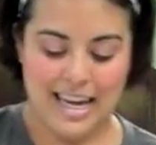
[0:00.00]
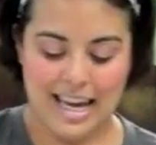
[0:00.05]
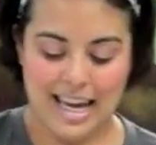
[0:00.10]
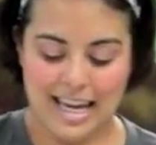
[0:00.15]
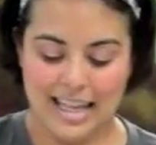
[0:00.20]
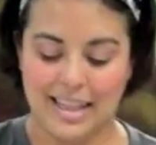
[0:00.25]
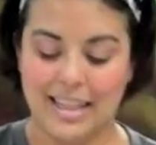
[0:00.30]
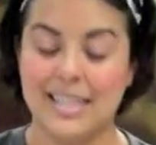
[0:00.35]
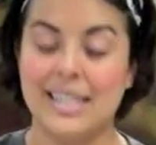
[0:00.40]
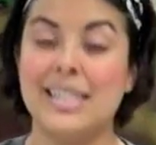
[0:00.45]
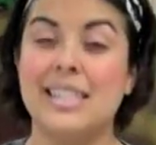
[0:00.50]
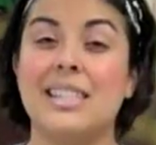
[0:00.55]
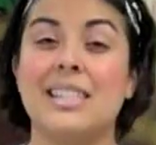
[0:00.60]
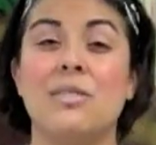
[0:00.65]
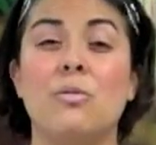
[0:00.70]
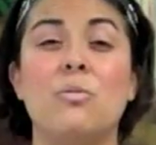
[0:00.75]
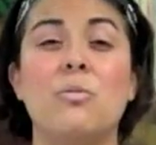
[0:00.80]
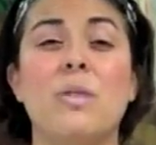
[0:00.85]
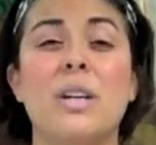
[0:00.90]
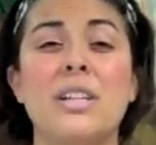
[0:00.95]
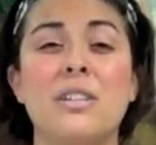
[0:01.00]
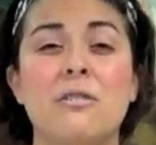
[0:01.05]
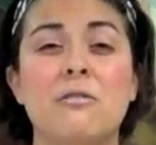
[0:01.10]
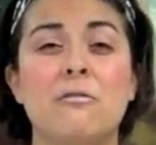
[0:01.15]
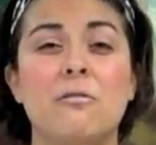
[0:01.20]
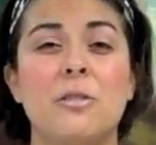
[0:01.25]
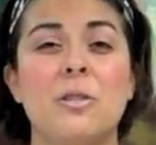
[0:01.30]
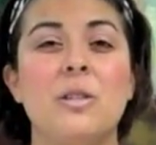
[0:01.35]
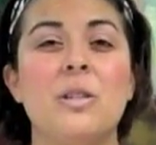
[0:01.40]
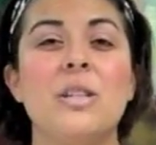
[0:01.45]
And this is a
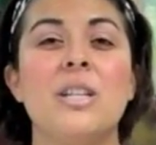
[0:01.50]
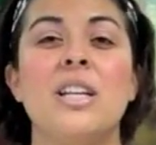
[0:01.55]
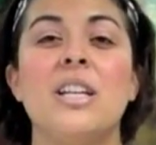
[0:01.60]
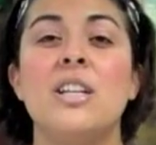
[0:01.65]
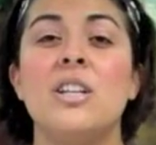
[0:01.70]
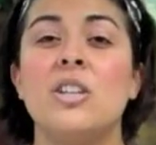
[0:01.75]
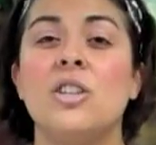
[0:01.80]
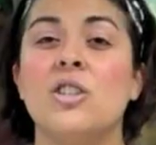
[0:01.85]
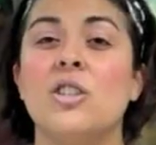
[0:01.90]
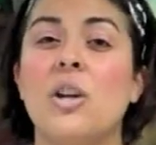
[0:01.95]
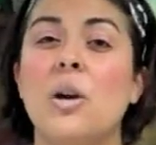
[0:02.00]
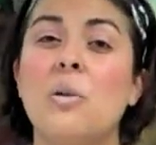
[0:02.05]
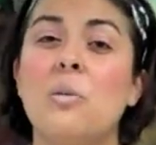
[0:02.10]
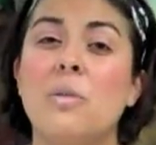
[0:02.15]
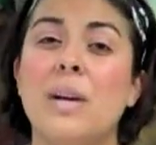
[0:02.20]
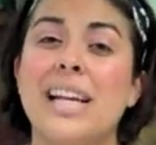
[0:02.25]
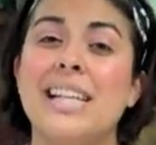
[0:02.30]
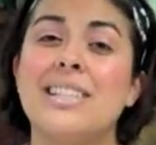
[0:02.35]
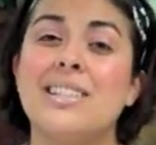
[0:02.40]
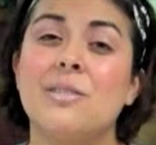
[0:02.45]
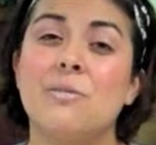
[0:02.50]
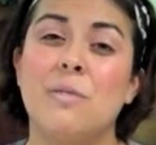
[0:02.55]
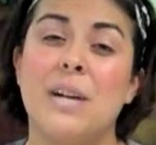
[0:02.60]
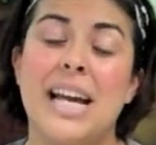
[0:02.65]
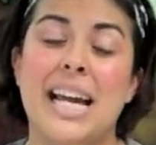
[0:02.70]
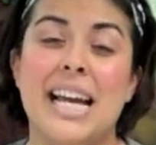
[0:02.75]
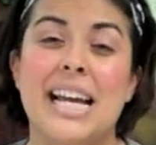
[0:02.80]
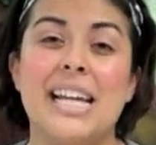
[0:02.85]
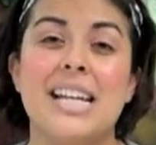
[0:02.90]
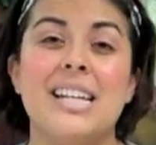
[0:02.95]
wonderful, no-waste
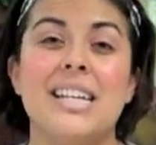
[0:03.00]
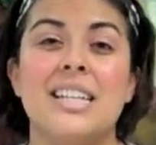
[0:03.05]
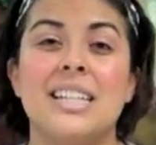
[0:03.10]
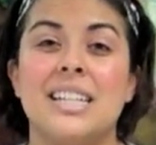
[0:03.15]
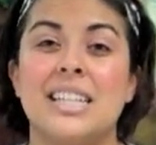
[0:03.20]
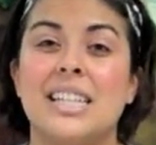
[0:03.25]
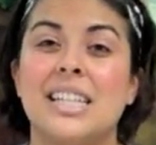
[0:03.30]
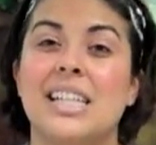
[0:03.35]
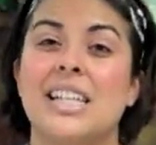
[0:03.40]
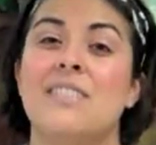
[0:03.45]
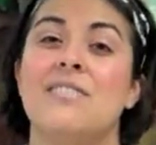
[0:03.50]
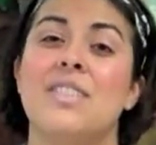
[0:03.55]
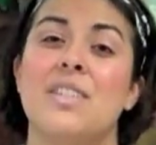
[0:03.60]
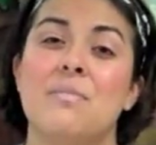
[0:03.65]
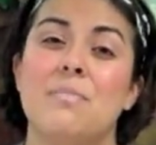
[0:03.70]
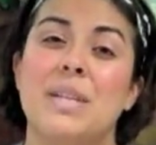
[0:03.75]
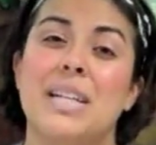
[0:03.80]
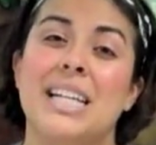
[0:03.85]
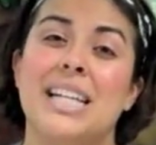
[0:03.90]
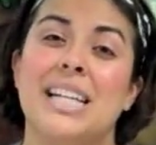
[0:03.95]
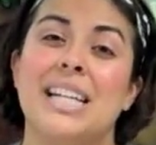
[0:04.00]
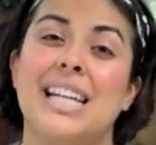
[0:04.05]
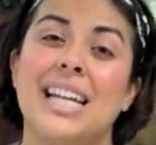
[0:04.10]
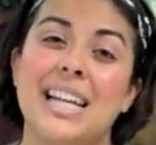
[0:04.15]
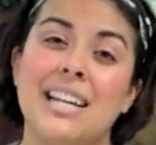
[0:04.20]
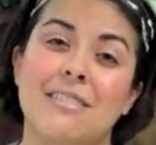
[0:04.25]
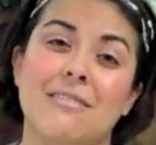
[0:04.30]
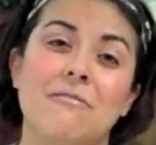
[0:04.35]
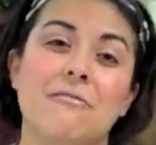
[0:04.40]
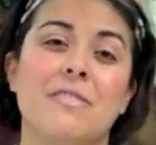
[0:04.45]
way to give somebody a
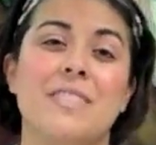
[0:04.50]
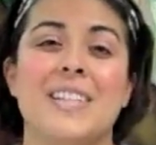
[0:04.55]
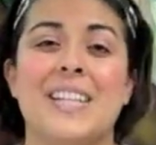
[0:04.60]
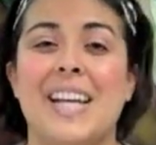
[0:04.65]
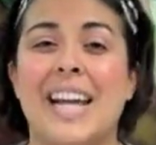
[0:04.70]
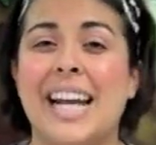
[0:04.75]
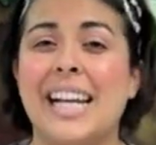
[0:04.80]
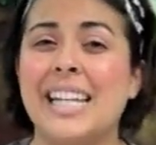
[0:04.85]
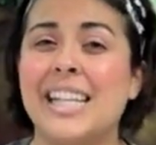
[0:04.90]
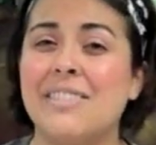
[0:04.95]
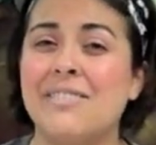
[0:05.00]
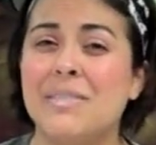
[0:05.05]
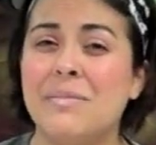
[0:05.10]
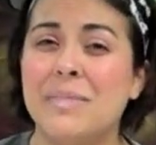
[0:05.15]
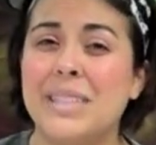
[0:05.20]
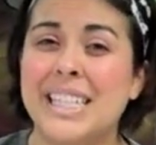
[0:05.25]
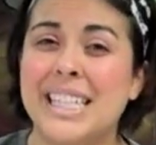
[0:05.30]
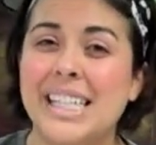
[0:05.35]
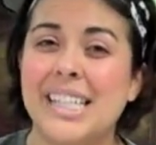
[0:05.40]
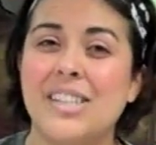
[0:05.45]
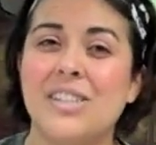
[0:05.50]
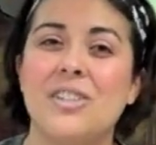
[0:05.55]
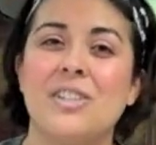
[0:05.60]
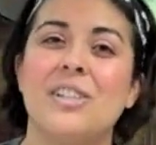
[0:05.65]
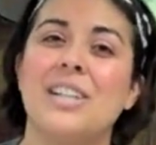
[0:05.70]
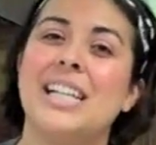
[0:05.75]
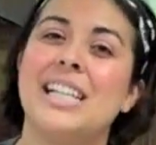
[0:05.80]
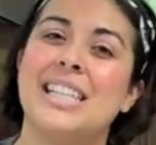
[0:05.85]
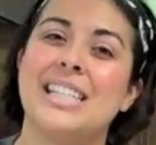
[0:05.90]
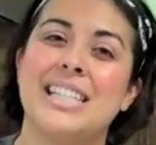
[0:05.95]
gift and give them a
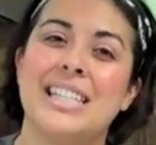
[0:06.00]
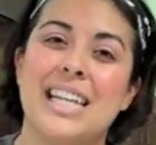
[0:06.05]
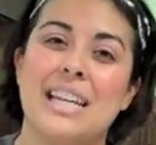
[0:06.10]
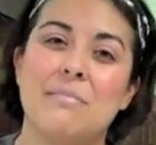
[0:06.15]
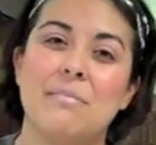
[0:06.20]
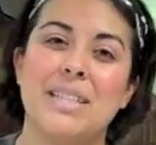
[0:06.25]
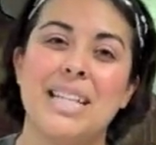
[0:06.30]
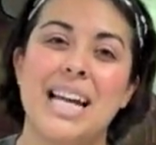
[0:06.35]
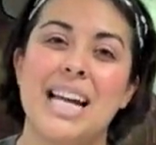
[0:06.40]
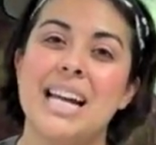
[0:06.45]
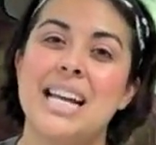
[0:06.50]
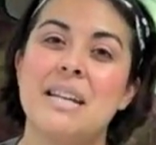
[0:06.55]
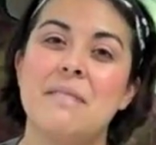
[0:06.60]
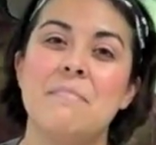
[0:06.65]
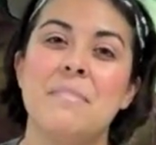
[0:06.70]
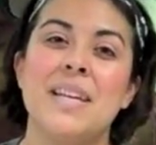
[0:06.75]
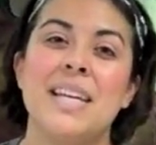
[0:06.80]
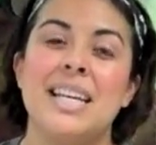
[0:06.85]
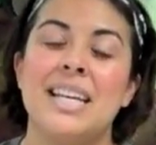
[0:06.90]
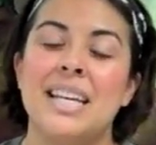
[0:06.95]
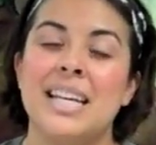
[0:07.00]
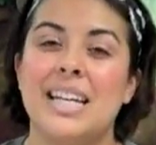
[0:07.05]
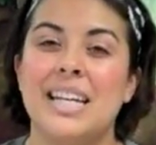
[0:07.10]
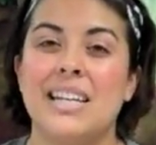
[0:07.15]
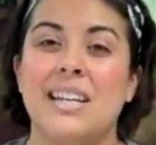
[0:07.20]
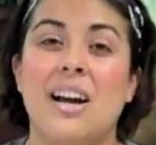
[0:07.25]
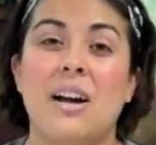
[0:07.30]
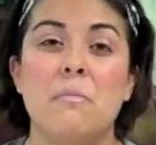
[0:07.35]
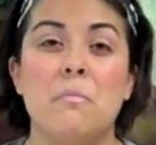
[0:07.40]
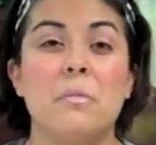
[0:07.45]
t-shirt at the same time and
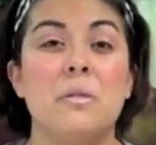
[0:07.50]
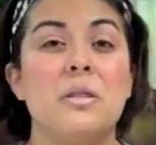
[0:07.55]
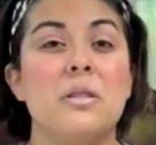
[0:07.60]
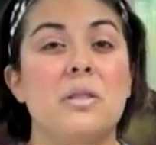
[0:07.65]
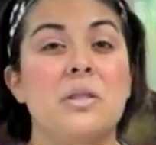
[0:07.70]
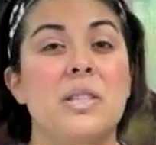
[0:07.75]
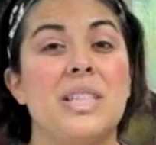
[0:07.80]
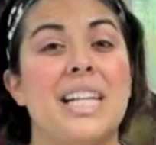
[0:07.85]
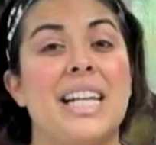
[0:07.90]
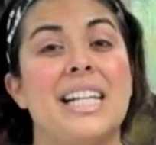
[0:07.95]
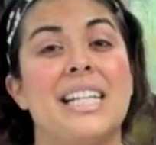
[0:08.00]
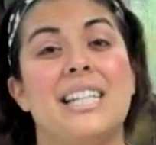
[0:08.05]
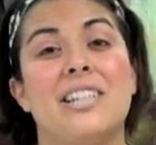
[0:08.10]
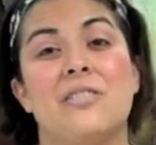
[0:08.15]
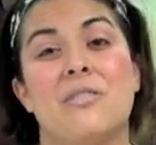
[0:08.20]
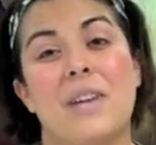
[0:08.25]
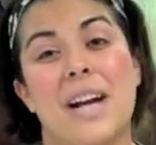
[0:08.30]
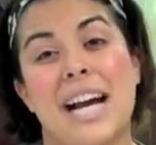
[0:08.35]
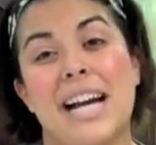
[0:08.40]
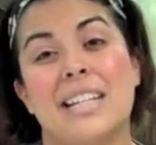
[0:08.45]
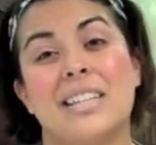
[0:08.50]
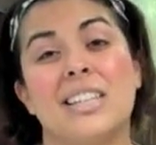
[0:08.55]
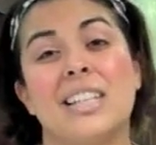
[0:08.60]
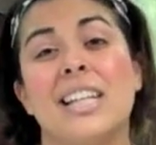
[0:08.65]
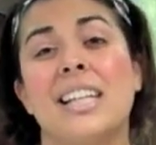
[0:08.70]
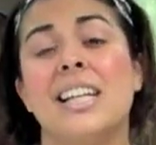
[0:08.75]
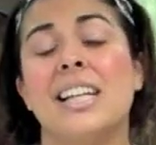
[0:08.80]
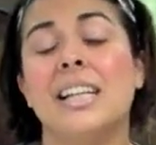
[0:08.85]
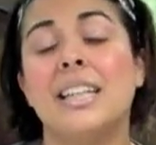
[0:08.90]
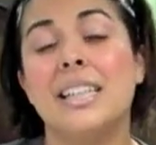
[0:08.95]
not produce any trash.
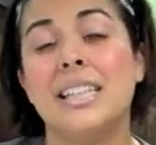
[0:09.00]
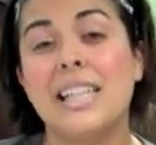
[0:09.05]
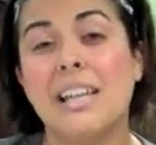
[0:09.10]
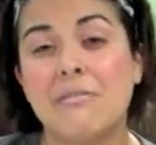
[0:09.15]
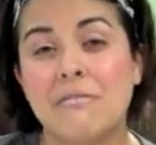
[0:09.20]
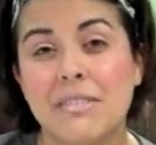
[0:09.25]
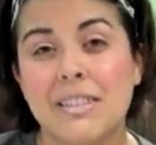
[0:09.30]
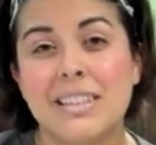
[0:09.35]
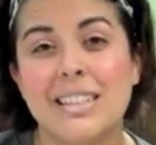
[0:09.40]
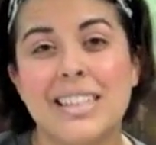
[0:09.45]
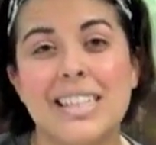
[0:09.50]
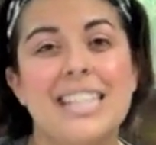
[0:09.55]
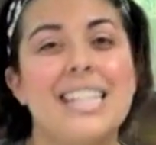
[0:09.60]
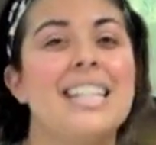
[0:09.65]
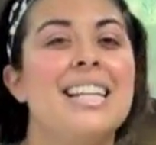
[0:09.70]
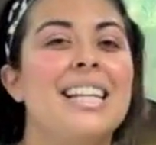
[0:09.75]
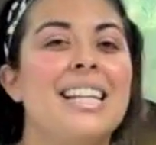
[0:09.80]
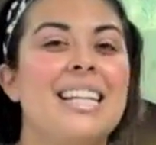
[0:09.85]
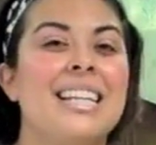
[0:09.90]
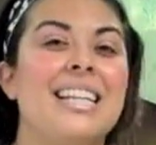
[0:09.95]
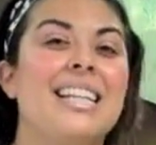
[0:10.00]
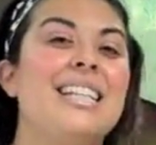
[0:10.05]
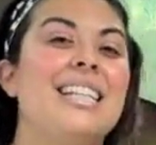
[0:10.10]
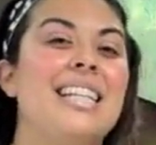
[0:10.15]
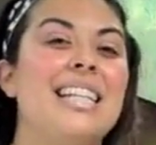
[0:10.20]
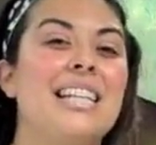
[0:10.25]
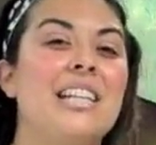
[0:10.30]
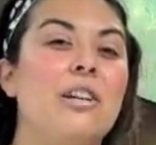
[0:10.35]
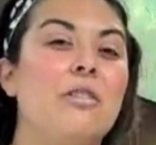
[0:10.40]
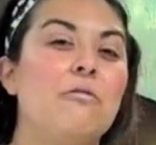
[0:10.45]
Definitely an
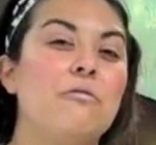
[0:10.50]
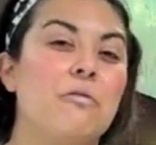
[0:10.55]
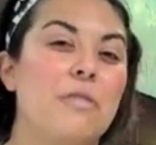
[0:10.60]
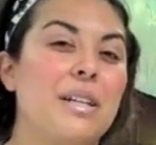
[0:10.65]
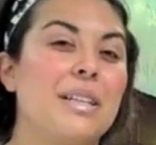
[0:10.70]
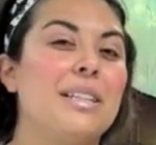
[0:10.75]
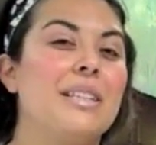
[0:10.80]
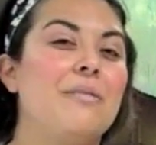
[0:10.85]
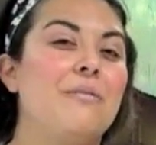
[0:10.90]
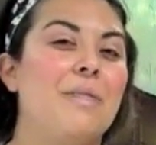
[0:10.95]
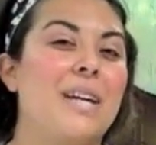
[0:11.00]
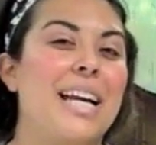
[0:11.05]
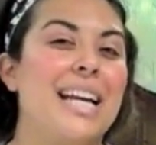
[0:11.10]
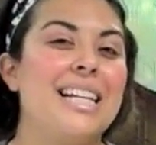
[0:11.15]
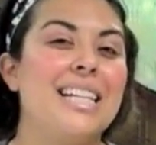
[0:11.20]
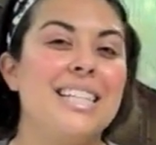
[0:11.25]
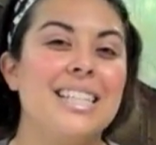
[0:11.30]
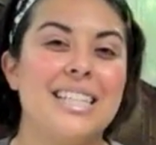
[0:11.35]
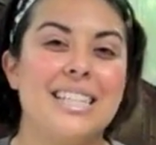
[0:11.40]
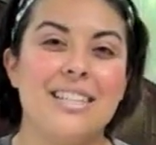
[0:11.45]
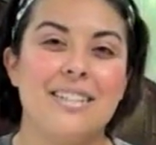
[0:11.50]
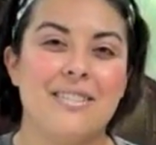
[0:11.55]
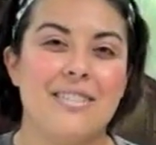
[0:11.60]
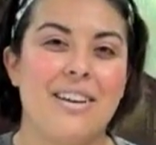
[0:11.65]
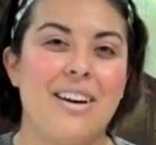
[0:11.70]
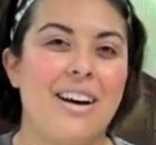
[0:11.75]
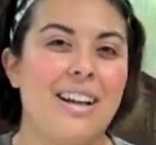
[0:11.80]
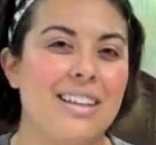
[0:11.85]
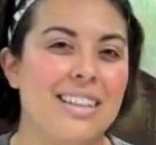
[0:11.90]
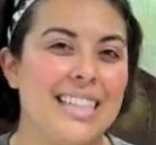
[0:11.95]
eco-friendly way to do the
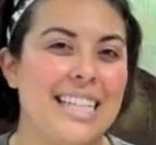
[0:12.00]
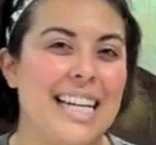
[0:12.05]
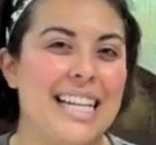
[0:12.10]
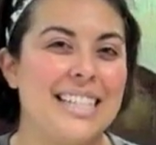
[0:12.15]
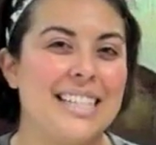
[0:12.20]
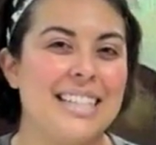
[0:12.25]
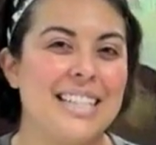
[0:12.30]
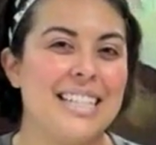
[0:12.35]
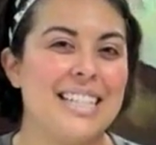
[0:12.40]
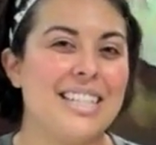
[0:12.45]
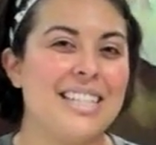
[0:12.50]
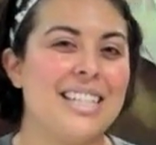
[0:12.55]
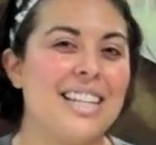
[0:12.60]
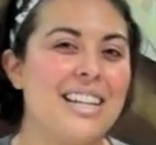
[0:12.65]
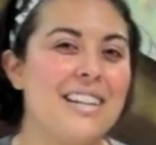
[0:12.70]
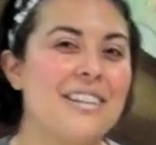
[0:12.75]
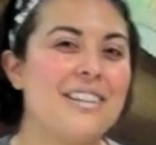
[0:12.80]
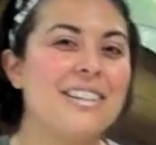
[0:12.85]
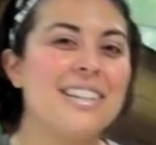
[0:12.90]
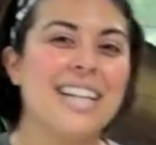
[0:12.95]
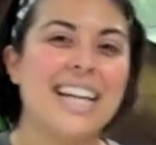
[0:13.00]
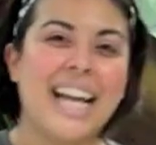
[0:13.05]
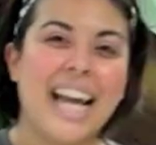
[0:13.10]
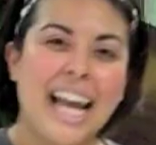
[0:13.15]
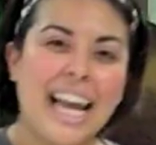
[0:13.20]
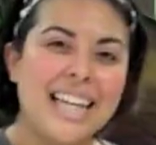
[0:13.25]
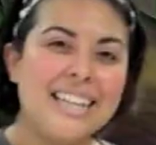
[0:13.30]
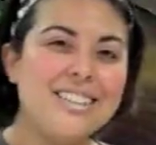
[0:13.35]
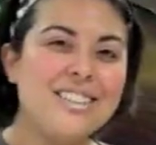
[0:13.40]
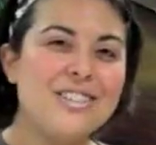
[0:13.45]
holidays this year.
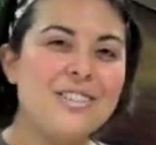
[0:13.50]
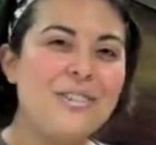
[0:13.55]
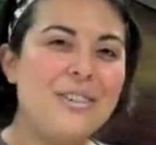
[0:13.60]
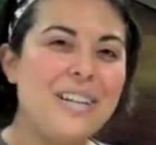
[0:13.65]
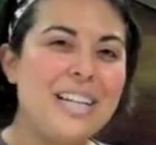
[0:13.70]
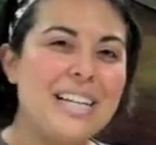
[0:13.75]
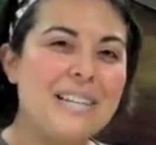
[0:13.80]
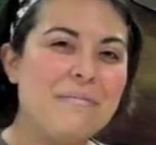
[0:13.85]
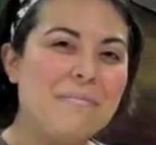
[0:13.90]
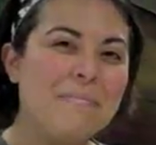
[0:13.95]
Enjoy!